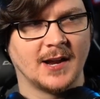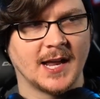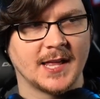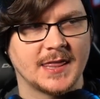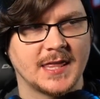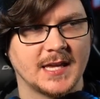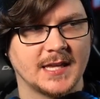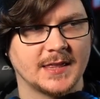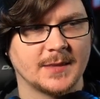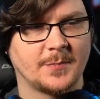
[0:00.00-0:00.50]
And I
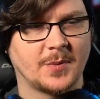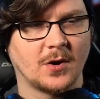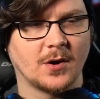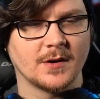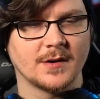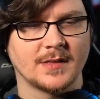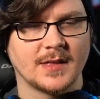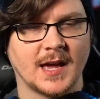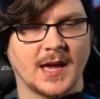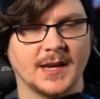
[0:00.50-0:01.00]
think the
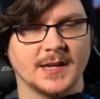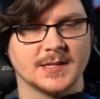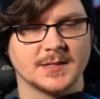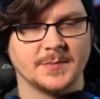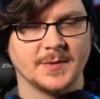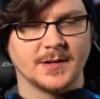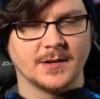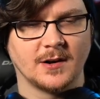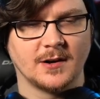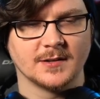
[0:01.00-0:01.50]
part of that is
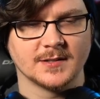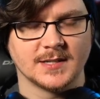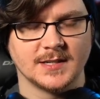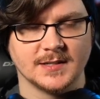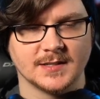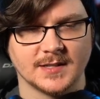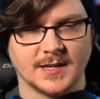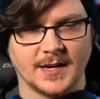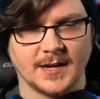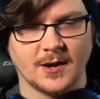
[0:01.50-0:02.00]
because
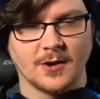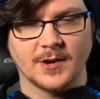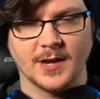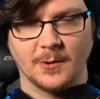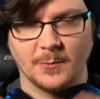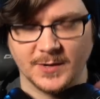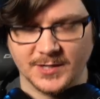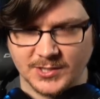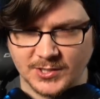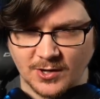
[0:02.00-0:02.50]
he's like,
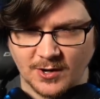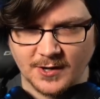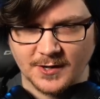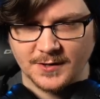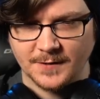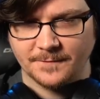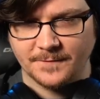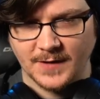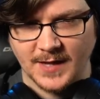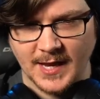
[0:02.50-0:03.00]
okay, we
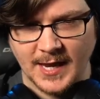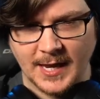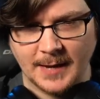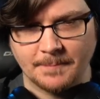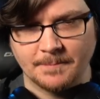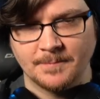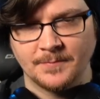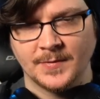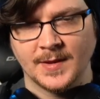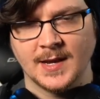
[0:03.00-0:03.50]
started the
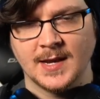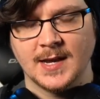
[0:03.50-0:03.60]
flame.